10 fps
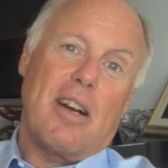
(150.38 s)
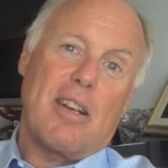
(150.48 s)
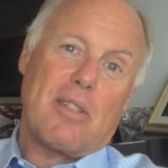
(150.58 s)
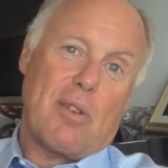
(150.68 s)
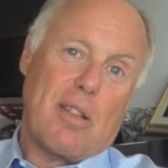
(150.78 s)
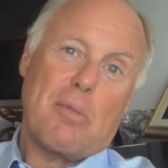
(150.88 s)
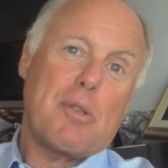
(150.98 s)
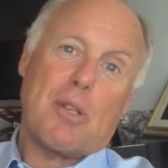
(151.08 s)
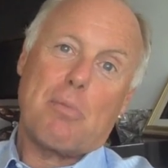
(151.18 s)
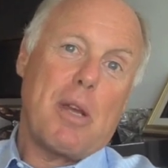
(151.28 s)
I started to
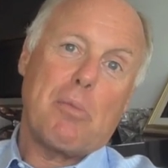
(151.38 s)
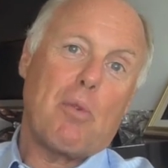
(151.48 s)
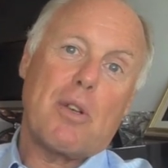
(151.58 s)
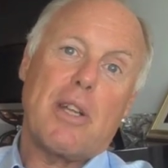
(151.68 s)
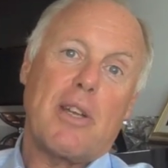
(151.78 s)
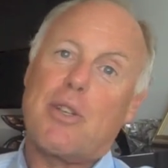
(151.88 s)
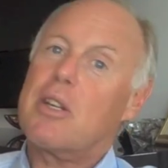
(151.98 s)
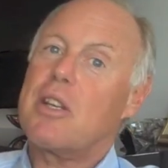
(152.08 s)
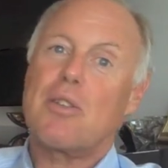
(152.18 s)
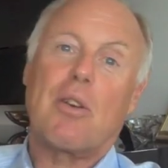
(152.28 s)
just pay more attention.
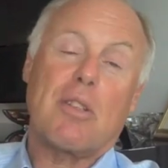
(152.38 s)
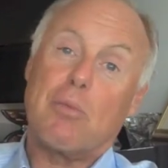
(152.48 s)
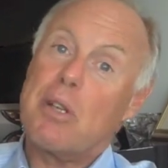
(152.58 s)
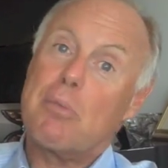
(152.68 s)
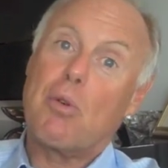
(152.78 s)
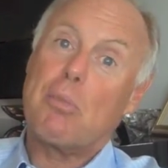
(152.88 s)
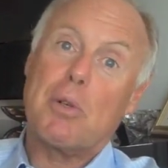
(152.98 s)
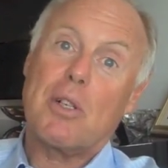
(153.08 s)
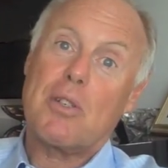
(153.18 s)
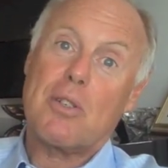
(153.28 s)
I started to read more
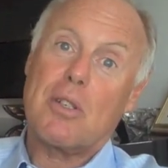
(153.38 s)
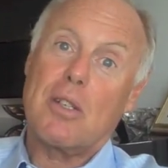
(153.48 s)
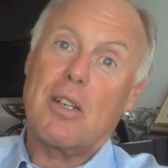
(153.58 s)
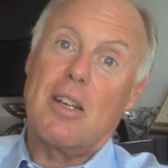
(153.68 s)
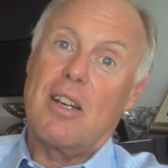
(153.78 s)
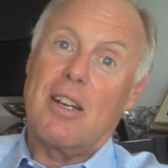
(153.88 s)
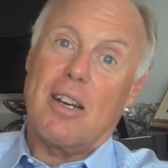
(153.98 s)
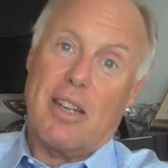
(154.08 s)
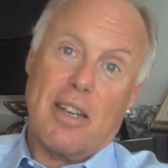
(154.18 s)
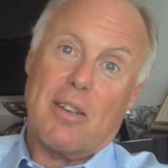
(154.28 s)
books
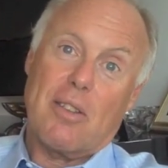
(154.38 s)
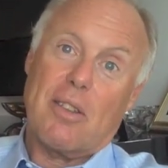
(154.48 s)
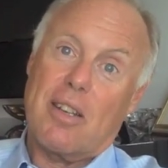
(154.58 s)
on health.